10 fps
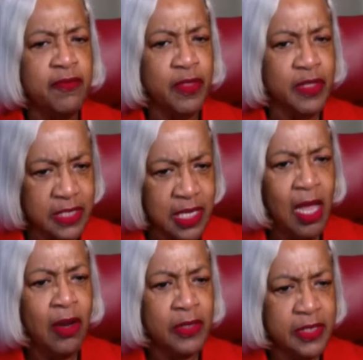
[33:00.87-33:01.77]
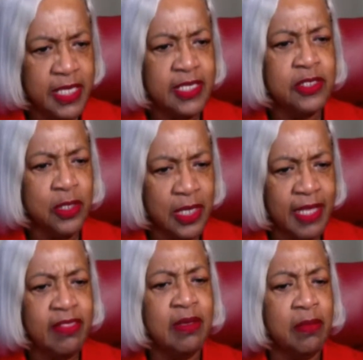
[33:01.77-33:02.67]
for the scholars is to
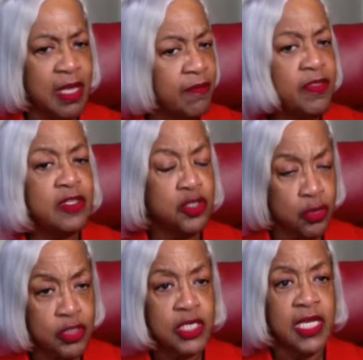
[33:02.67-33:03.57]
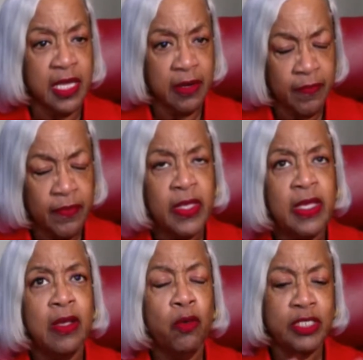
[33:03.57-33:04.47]
let them love the church again,
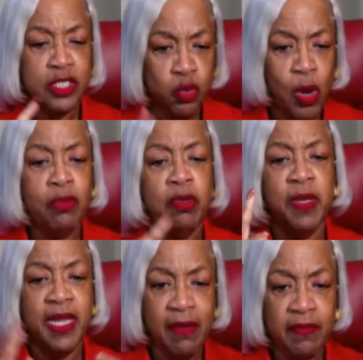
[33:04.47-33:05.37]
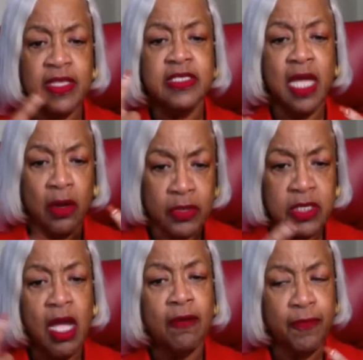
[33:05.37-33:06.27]
which is why we've been having these scholars
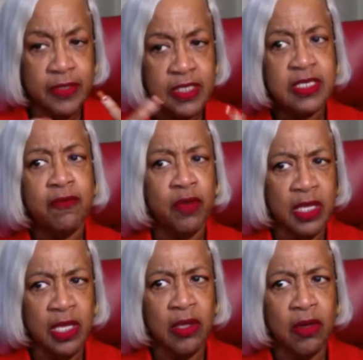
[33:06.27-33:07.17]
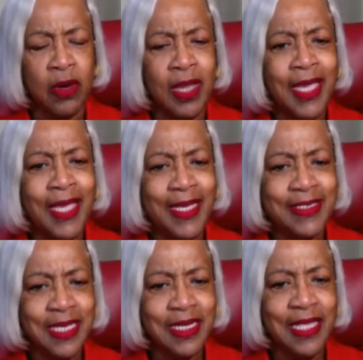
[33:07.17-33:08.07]
conferences every year, is
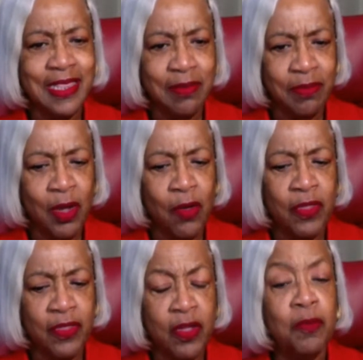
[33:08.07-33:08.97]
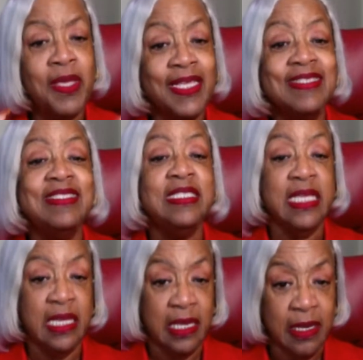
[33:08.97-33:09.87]
to let them know that they're being seen,